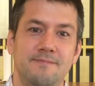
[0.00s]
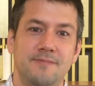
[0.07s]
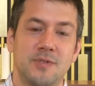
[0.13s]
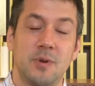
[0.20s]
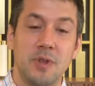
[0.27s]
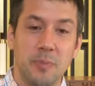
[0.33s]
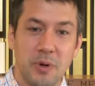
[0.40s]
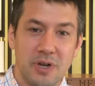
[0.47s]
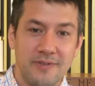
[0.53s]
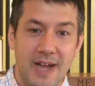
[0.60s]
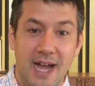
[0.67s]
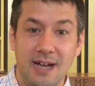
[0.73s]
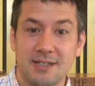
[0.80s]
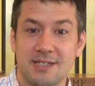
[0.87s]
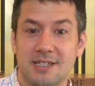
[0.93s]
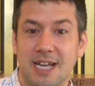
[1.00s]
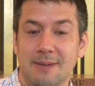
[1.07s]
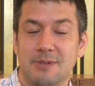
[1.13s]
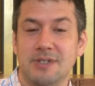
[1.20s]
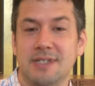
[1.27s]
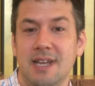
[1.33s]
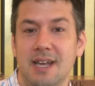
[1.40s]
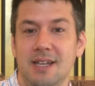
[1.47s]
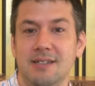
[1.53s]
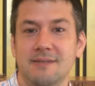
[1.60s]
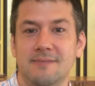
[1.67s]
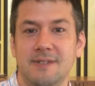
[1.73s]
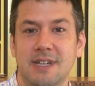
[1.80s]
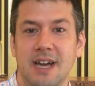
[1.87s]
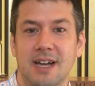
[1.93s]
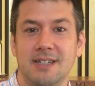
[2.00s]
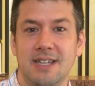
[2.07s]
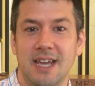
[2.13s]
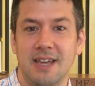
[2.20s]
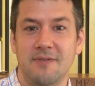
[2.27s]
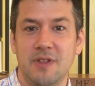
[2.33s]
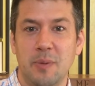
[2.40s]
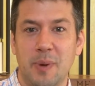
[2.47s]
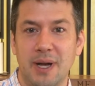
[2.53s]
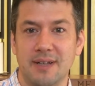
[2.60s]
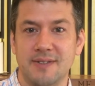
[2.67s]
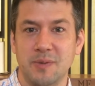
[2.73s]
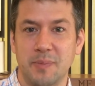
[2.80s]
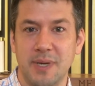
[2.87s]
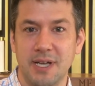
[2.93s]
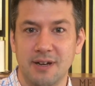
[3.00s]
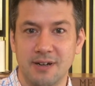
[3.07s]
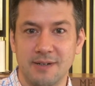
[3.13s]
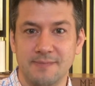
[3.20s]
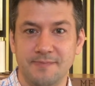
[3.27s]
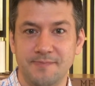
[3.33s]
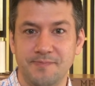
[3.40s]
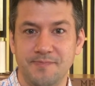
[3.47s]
So in the book of Acts, chapter 10, God gave the apostle Peter